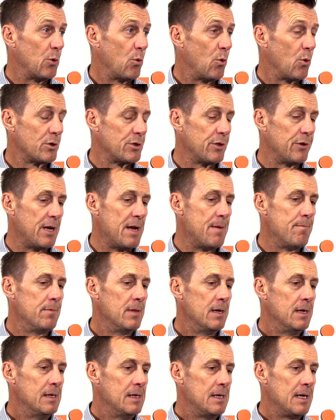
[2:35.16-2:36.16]
ore to
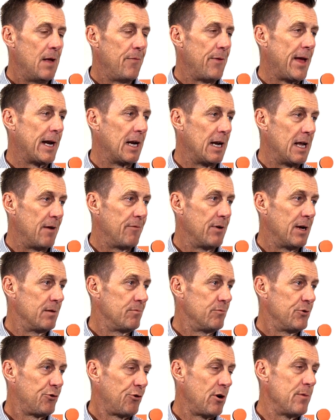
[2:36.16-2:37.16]
them, and that'll have
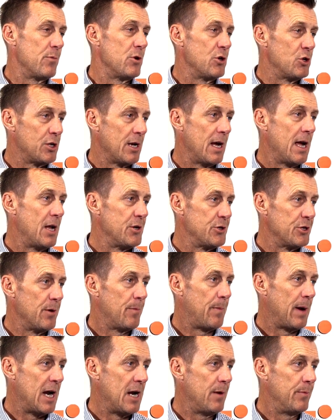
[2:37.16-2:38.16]
a treatment charge and a
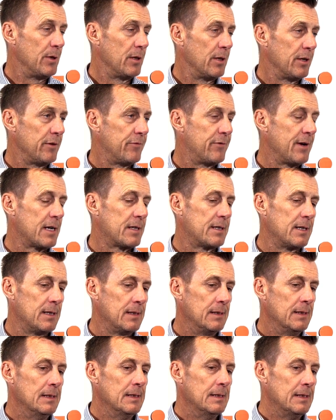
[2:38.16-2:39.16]
payability
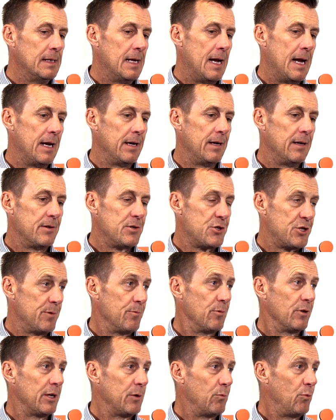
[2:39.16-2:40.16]
factor. And
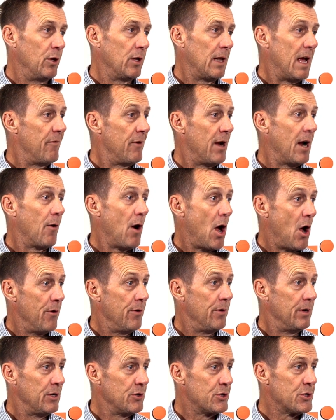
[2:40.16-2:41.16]
similarly, we'll have our
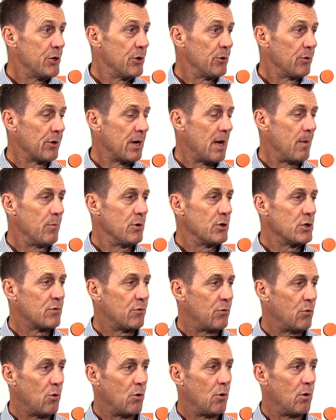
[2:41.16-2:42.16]
own internal numbers
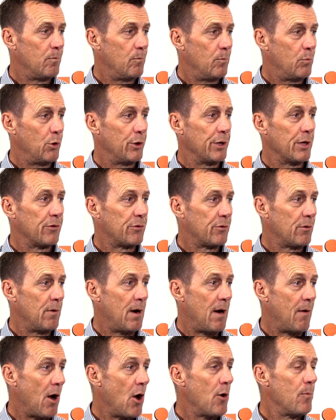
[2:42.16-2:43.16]
for putting it through
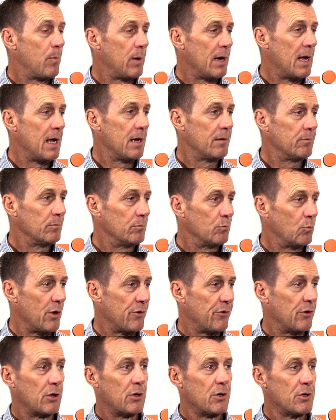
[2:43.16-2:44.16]
our own plant,
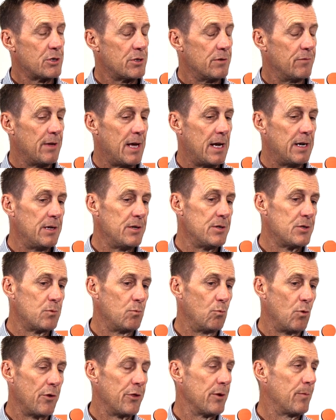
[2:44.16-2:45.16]
what the cost of that
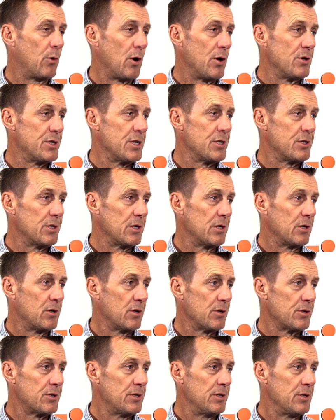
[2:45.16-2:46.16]
is, what the processing
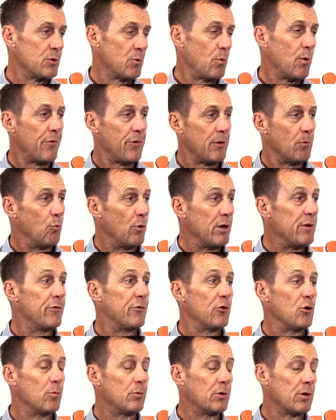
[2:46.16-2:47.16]
cost is, or what the
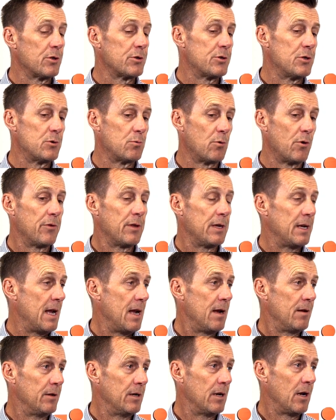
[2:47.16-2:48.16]
refurb cost is, what
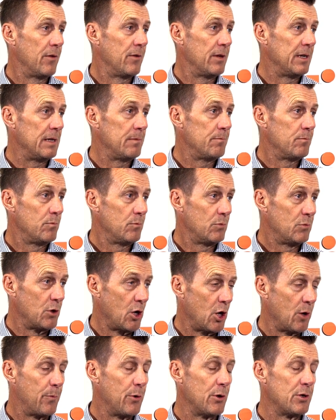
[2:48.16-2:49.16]
the
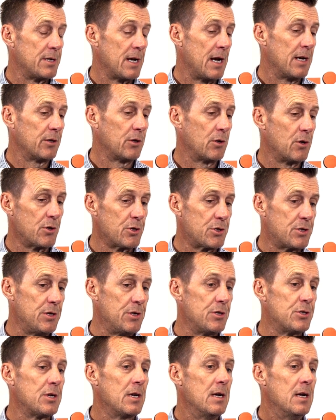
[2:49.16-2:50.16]
dollar per tonne cost
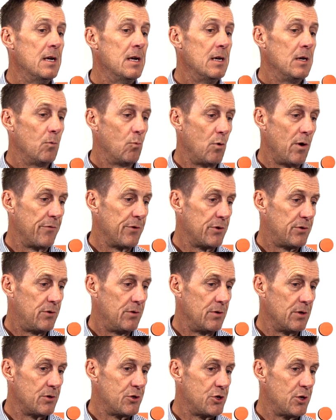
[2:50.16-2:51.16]
is, what
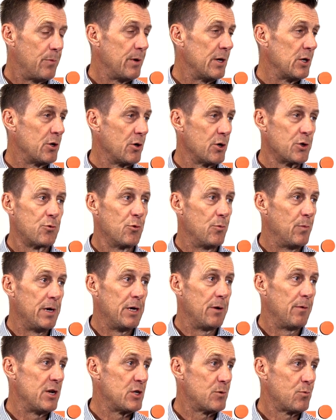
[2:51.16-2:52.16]
the shipping cost would be
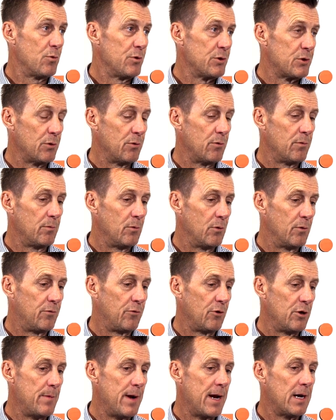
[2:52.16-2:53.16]
to Esperance or
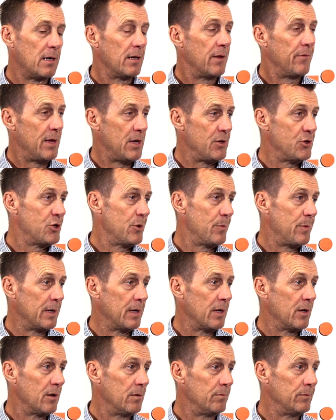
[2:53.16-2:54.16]
Fremantle, and then shipping
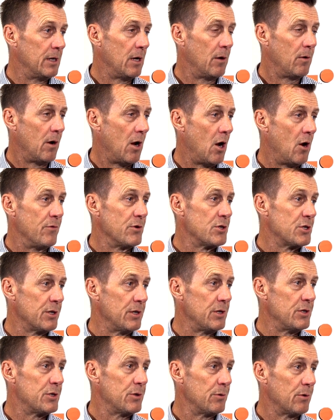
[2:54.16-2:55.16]
it
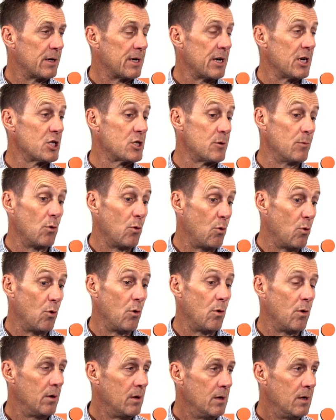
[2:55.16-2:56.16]
overseas to a customer,
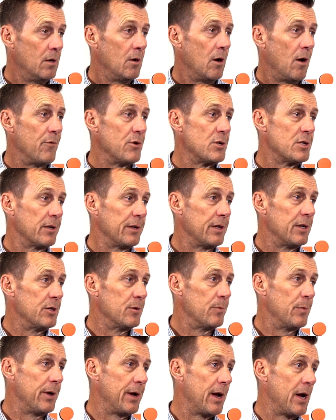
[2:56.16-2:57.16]
or obviously into
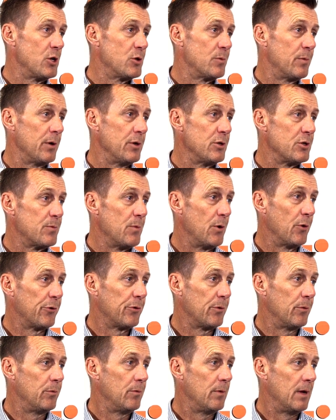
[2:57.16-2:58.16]
BHP
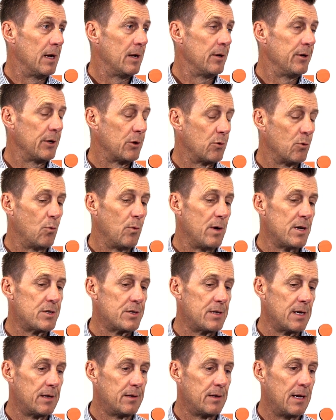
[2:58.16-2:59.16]
smelter Nickel
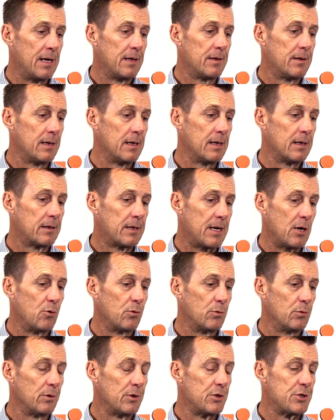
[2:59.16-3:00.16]
West at
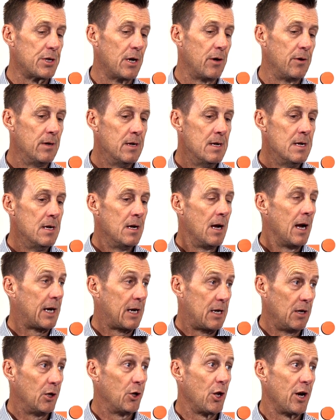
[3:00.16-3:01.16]
Kalgoorlie. So
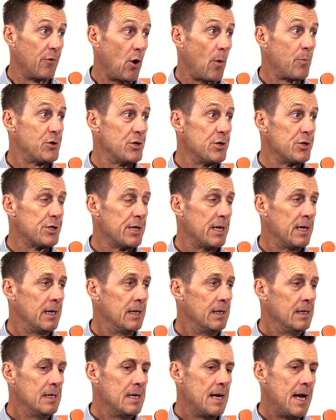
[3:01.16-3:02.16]
a lot of options there,
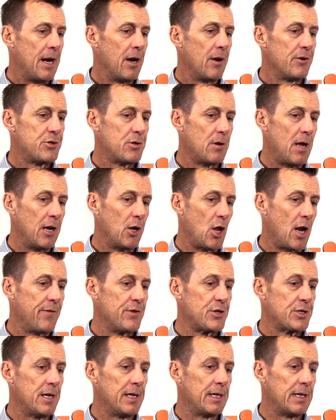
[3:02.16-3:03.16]
and a lot of
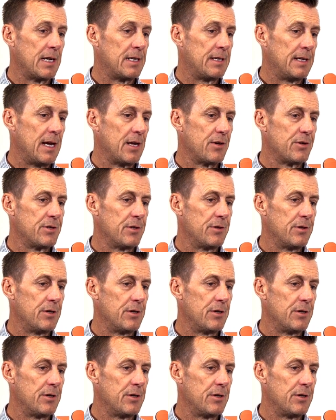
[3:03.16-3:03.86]
it's going to get down to the